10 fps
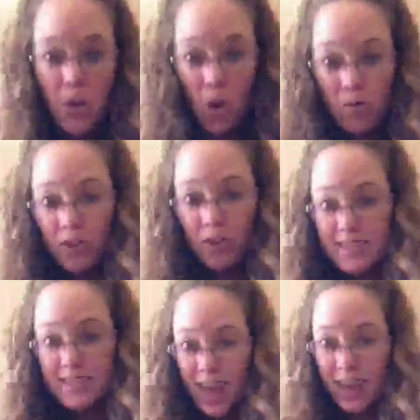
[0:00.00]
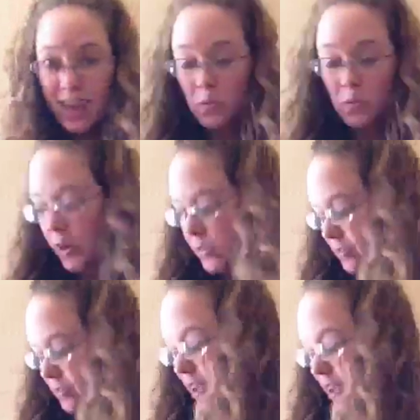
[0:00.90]
over his head and wear on the
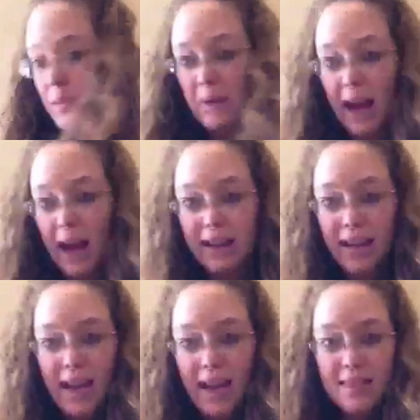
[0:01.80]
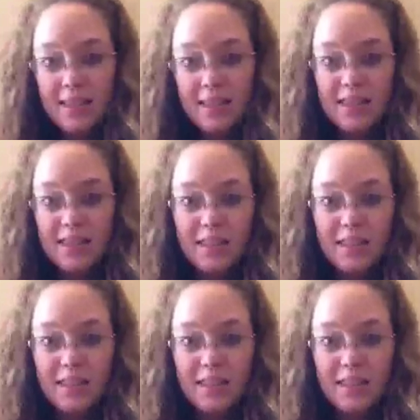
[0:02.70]
front and the back. This is the